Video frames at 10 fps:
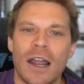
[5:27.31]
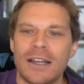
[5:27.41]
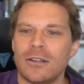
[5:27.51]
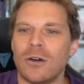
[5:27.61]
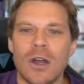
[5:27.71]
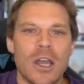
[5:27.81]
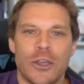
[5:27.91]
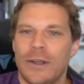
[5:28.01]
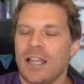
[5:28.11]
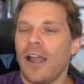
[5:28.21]
I don't know
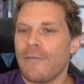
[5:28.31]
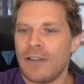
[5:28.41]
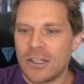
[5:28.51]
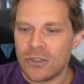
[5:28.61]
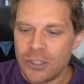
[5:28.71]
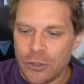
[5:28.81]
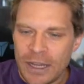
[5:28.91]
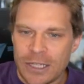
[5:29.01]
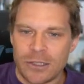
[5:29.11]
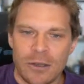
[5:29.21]
your entire financial
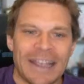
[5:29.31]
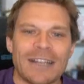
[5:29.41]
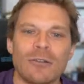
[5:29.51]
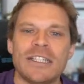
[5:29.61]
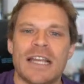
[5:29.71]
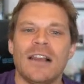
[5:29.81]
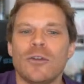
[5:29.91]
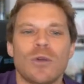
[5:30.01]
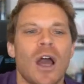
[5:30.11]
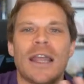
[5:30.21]
situation. So I can only tell
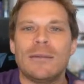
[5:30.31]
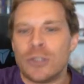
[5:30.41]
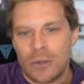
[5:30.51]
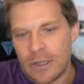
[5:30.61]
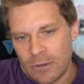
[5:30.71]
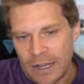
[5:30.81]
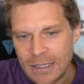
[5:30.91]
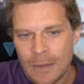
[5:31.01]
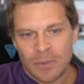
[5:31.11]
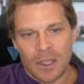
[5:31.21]
you what I'm doing, right?